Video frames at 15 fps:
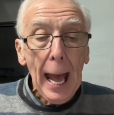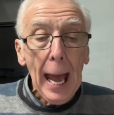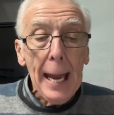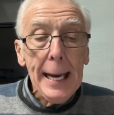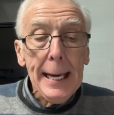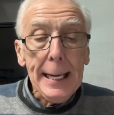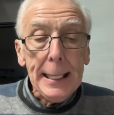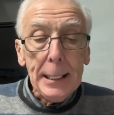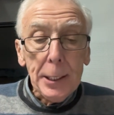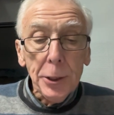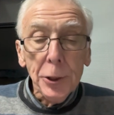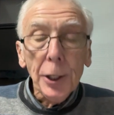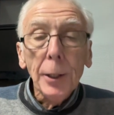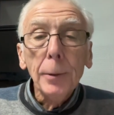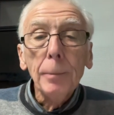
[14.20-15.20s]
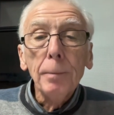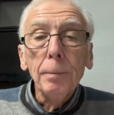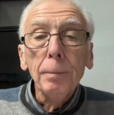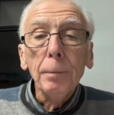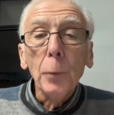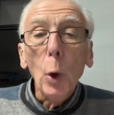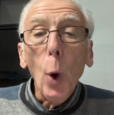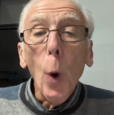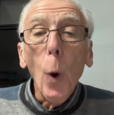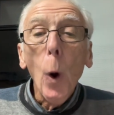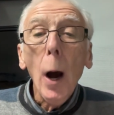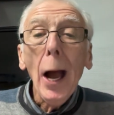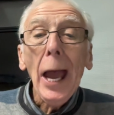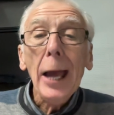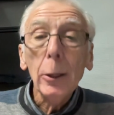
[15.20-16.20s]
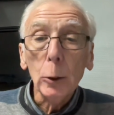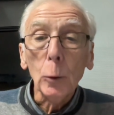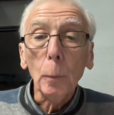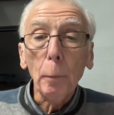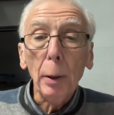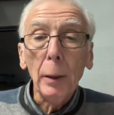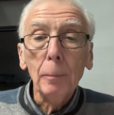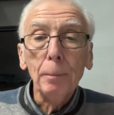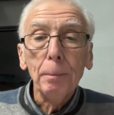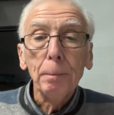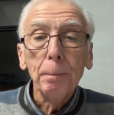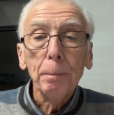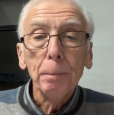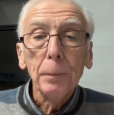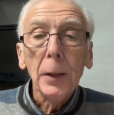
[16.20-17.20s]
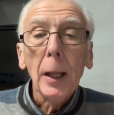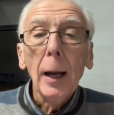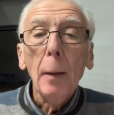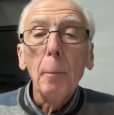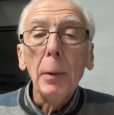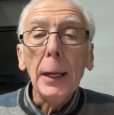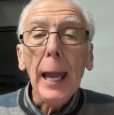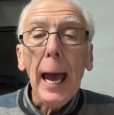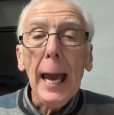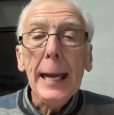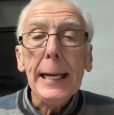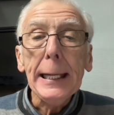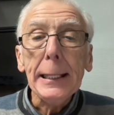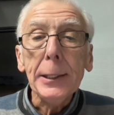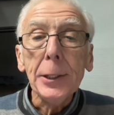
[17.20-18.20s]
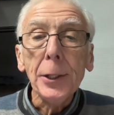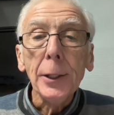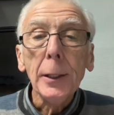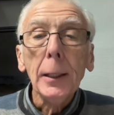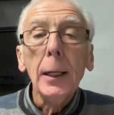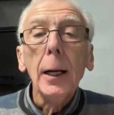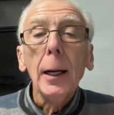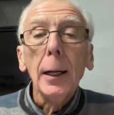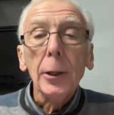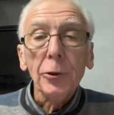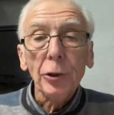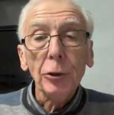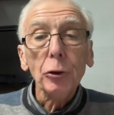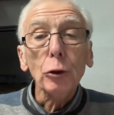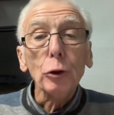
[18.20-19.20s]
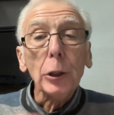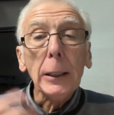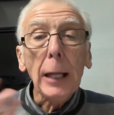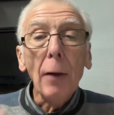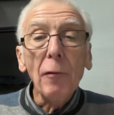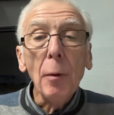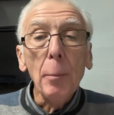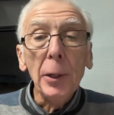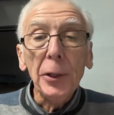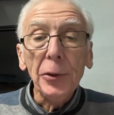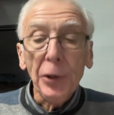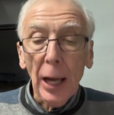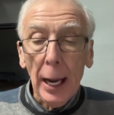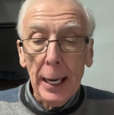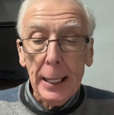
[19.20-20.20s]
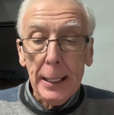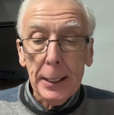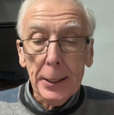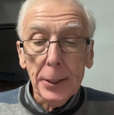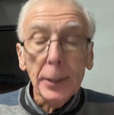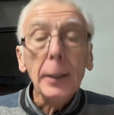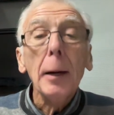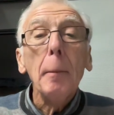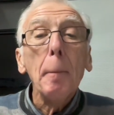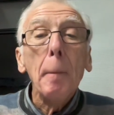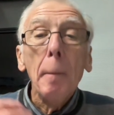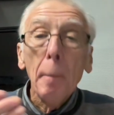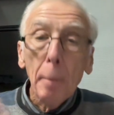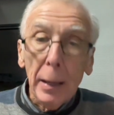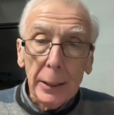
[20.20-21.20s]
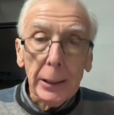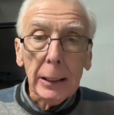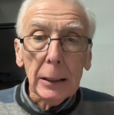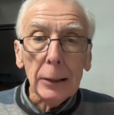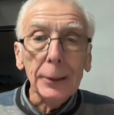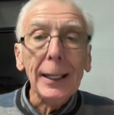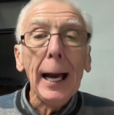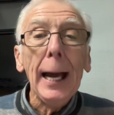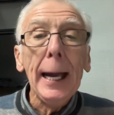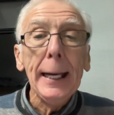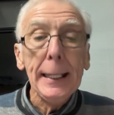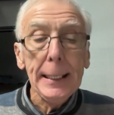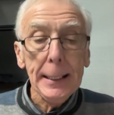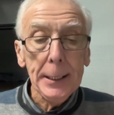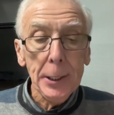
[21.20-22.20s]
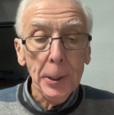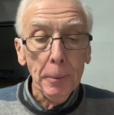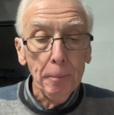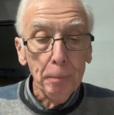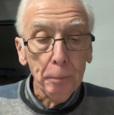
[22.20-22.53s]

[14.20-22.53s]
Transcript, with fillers: aid or help, but aid, such as government aid, medical aid.